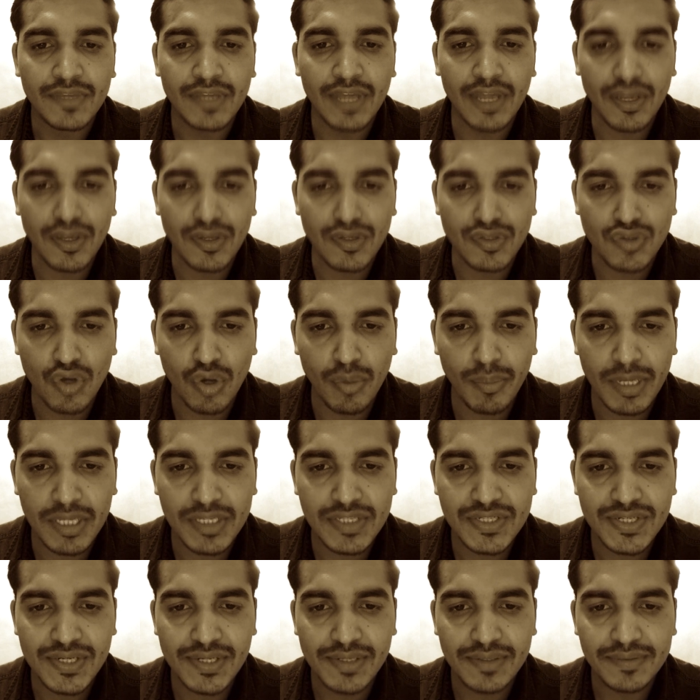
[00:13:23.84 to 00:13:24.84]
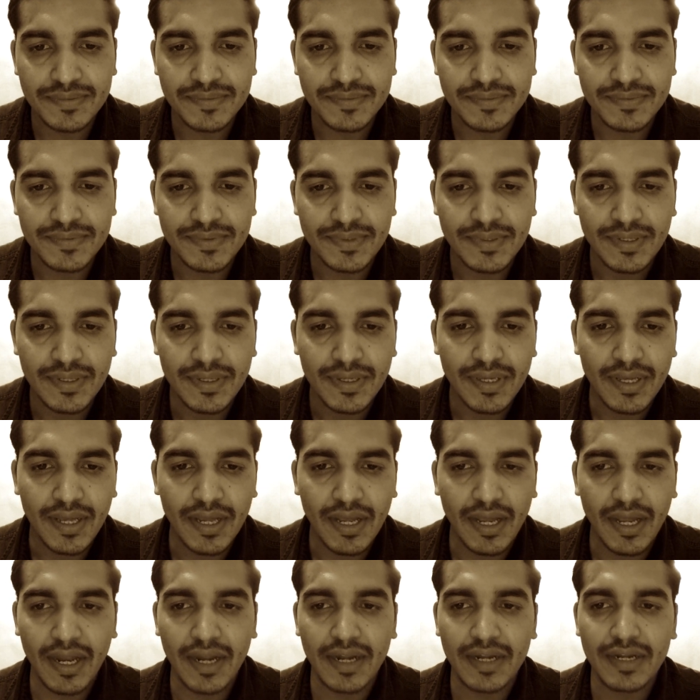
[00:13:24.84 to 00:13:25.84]
Thank you so much,
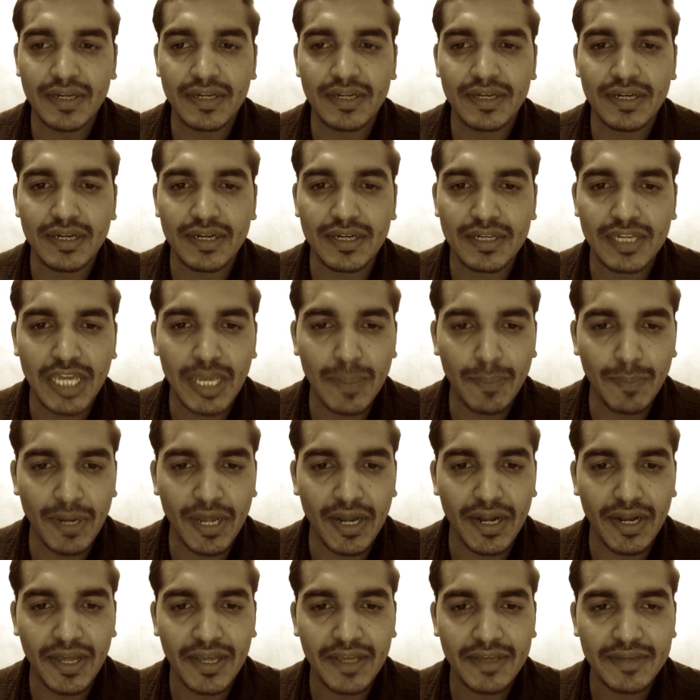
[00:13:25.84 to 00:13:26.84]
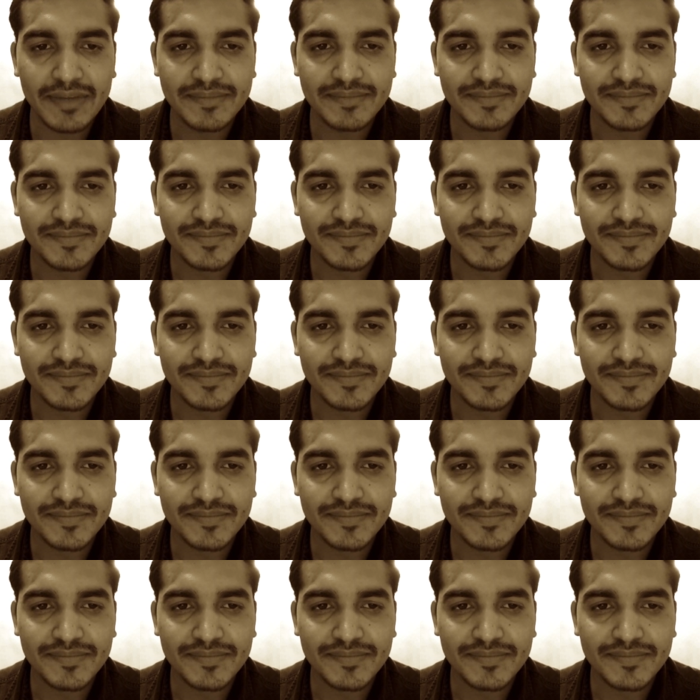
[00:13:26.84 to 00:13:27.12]
and keep learning.